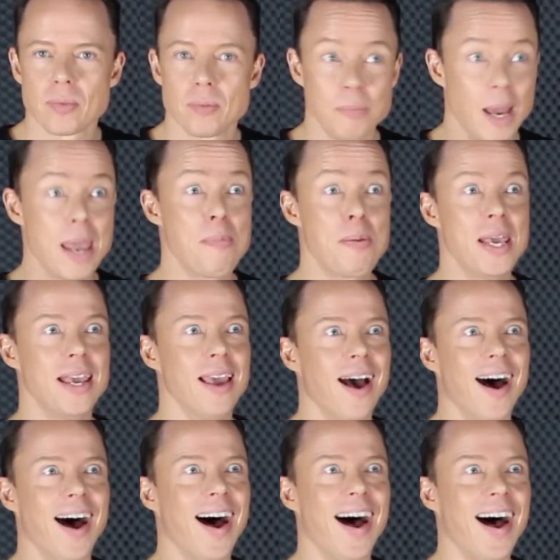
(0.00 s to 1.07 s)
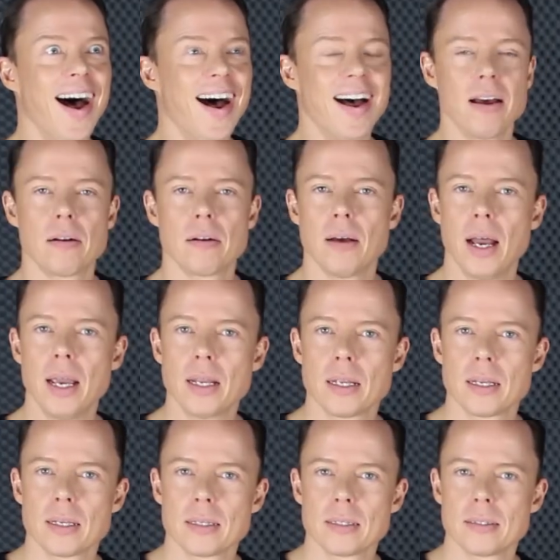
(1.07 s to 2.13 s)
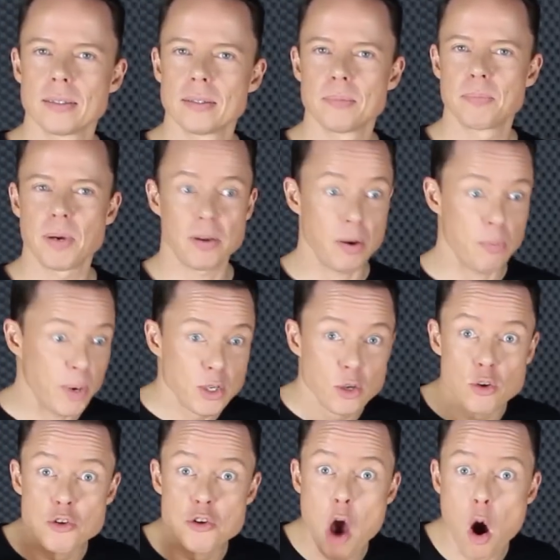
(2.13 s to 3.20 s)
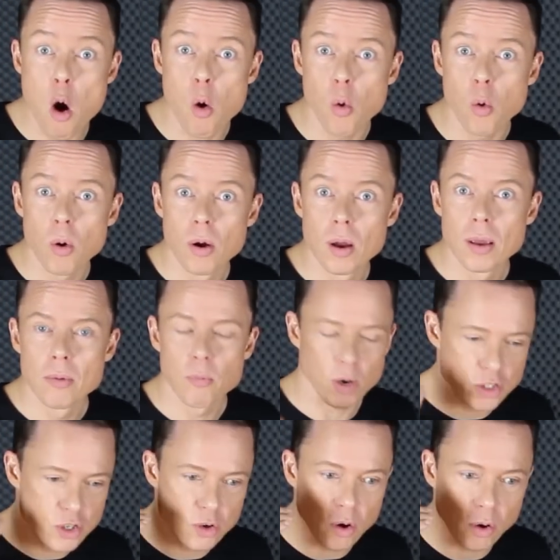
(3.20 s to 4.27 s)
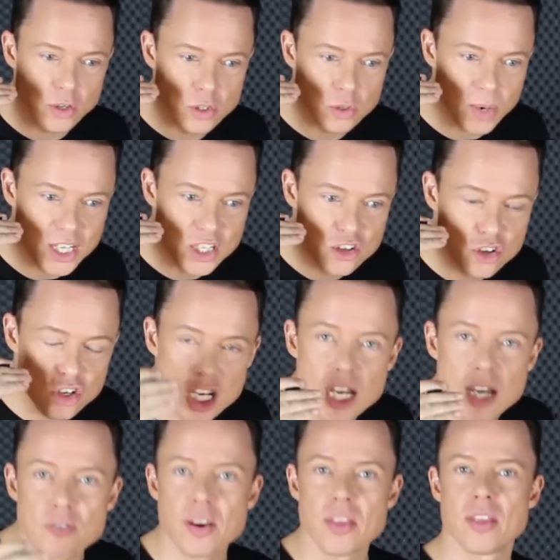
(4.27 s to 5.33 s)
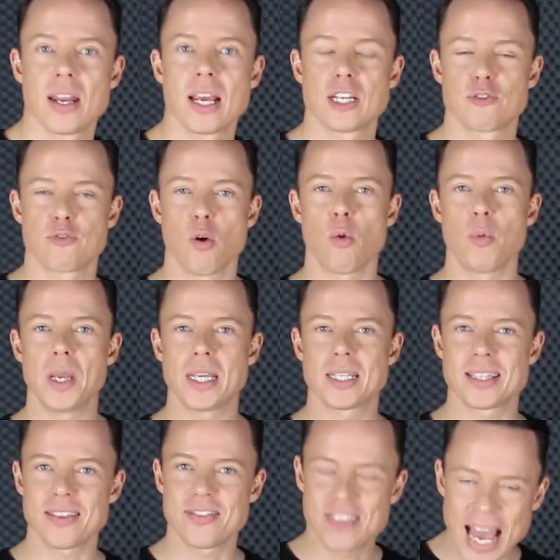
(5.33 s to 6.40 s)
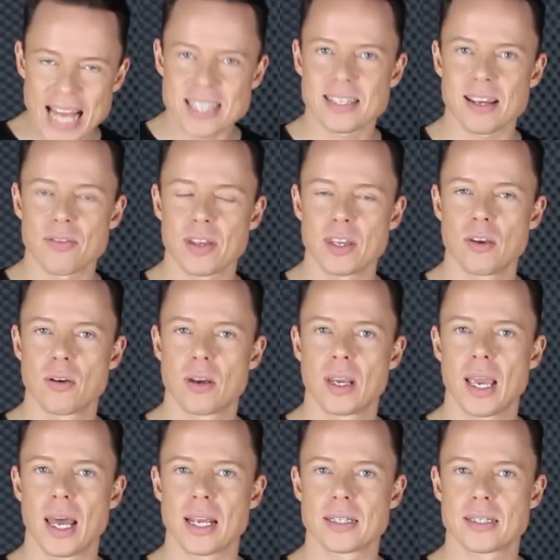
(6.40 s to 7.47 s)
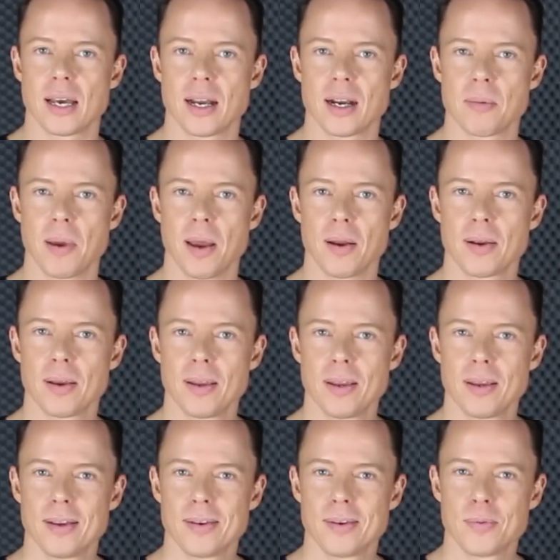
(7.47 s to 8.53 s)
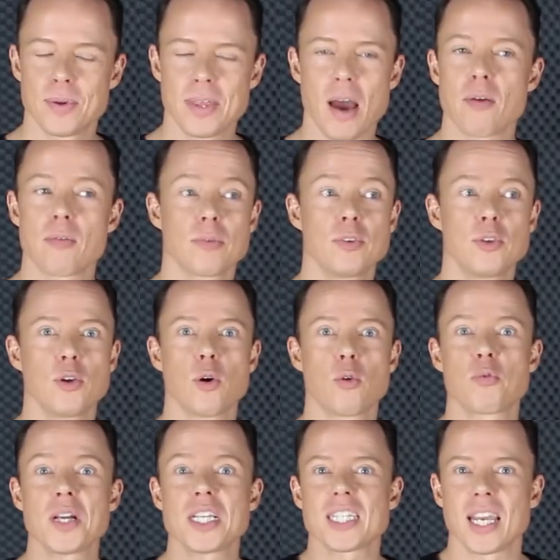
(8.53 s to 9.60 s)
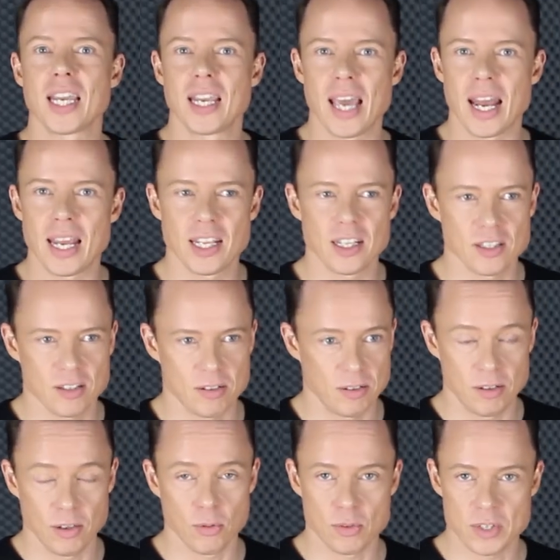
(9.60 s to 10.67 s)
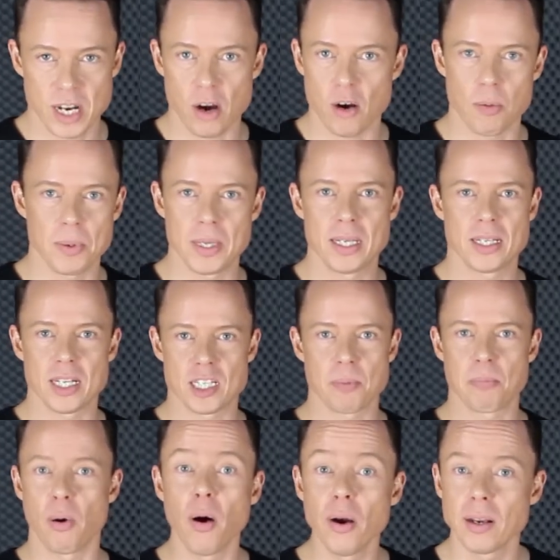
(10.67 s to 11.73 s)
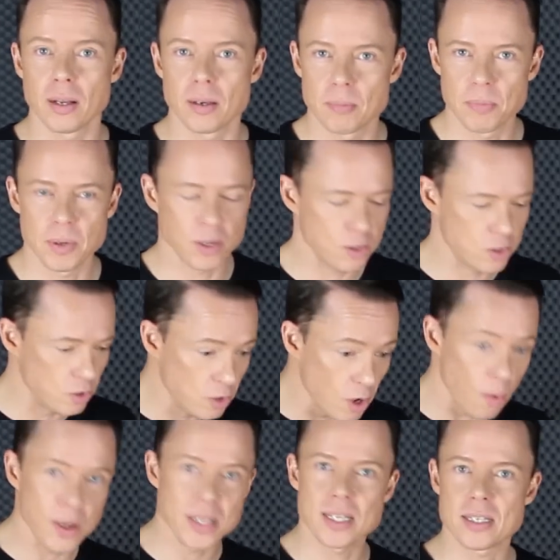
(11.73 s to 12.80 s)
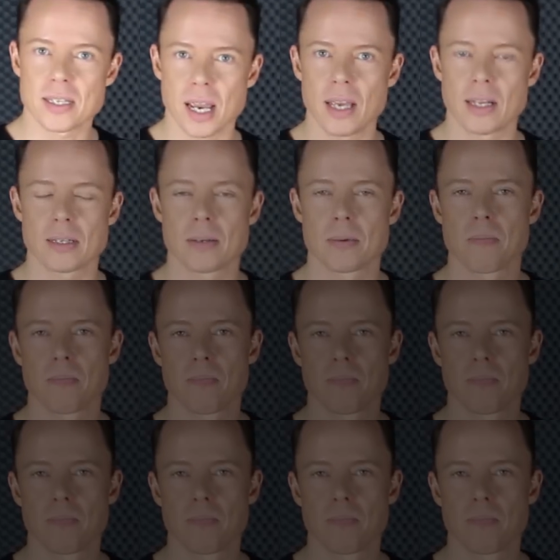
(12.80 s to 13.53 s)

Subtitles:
Maybe, right? But when you know what you're going to achieve in the next 4 weeks, that's something you can get excited about. Without, you know, risking getting, you know, terribly disappointed because you know it's a science.